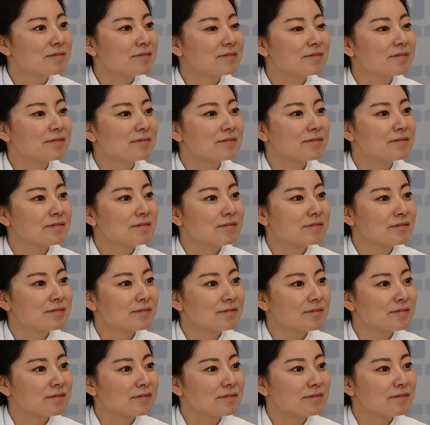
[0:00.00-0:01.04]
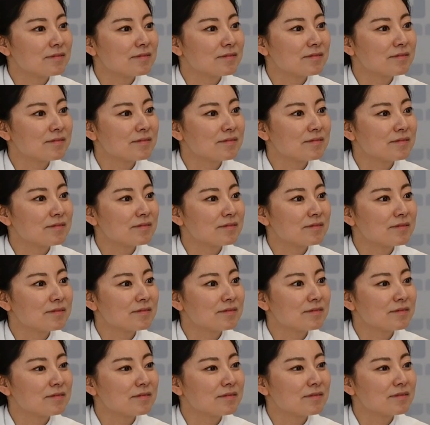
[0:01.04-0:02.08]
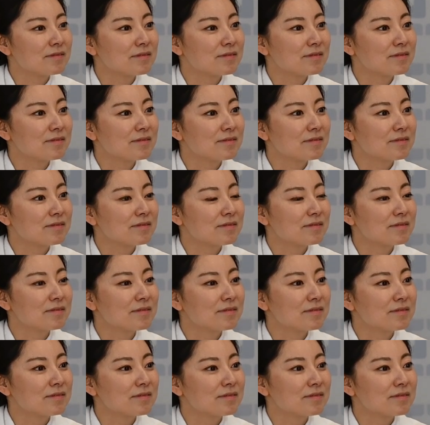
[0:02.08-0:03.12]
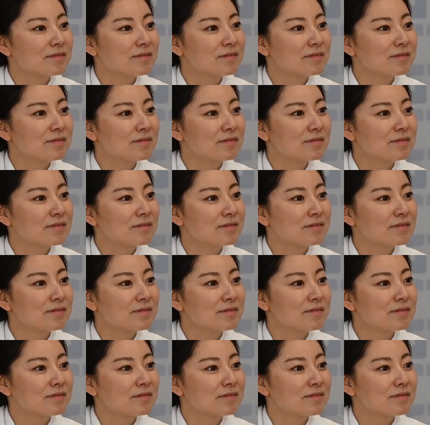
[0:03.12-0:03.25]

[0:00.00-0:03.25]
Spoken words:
The person shown says nothing.